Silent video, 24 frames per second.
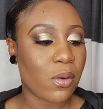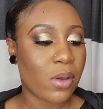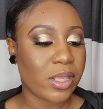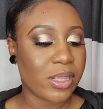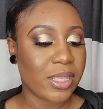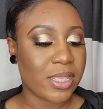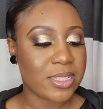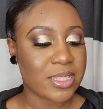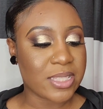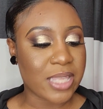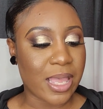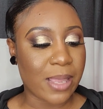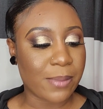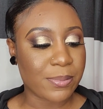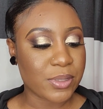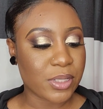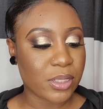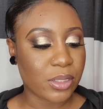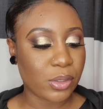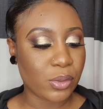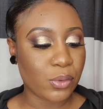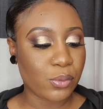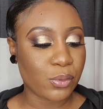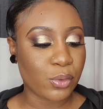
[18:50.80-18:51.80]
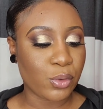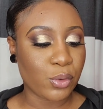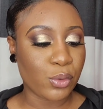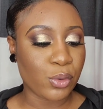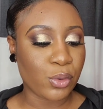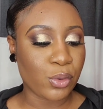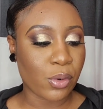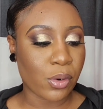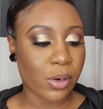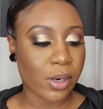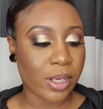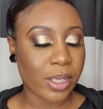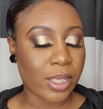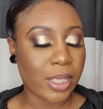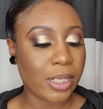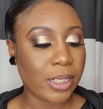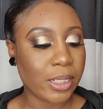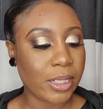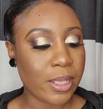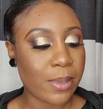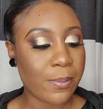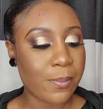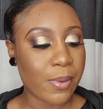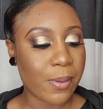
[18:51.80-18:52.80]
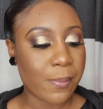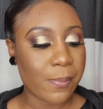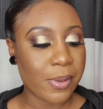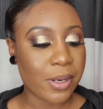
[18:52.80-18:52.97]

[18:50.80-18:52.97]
on this Absolute New York Lip